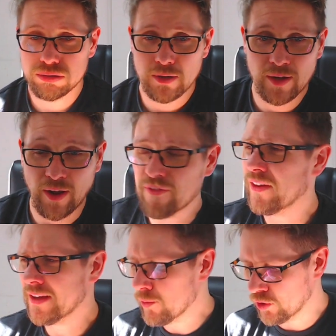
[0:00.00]
I feel
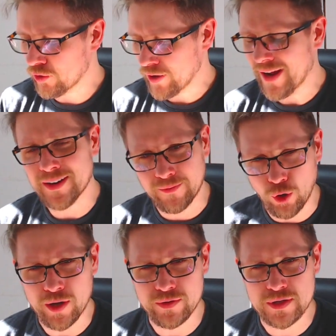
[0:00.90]
like I'm going to rant and I've
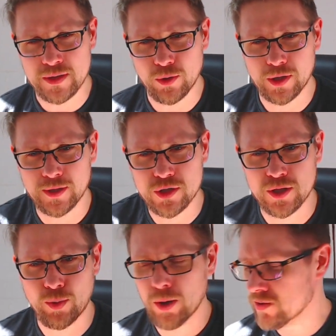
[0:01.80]
not even seen what condition
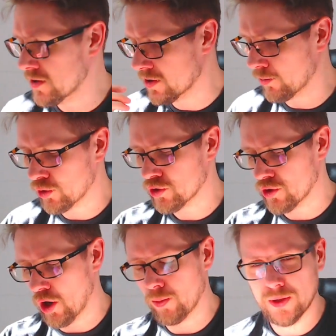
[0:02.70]
the pop's in, so I'm going to
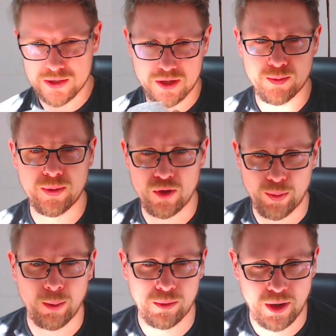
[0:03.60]
stop. Let's get the, the
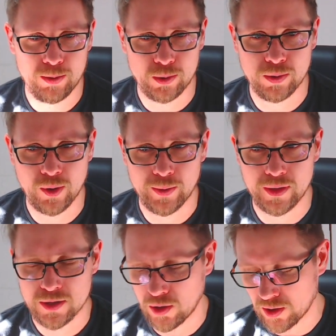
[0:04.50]
bubble wrap open and then we
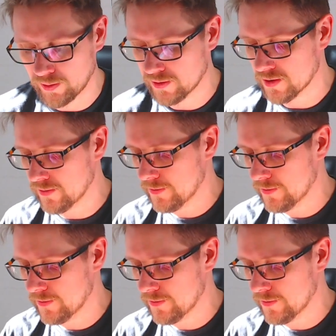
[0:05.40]
can talk about it.